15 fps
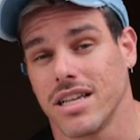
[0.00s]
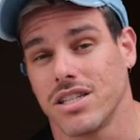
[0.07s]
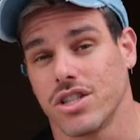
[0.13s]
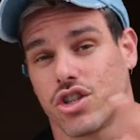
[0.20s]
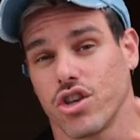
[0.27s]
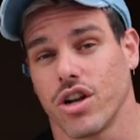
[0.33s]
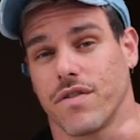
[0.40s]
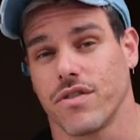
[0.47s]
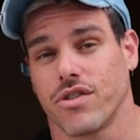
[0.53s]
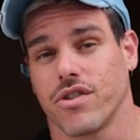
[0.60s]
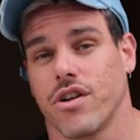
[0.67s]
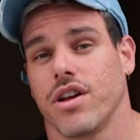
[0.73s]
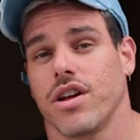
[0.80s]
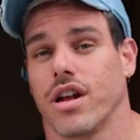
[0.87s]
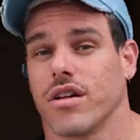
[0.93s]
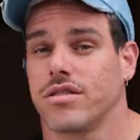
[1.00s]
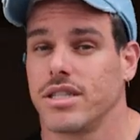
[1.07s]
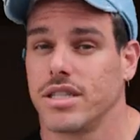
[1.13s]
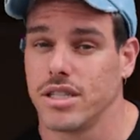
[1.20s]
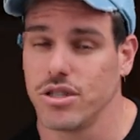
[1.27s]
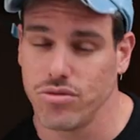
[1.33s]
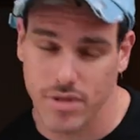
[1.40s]
This is 30 for 30 and I'll
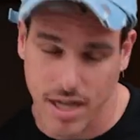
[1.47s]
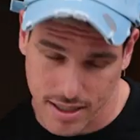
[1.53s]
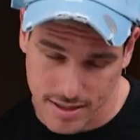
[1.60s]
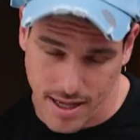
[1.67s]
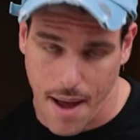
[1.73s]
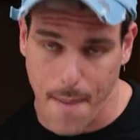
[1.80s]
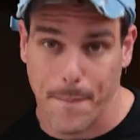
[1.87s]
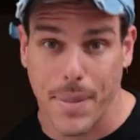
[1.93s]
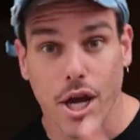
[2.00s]
see you next time.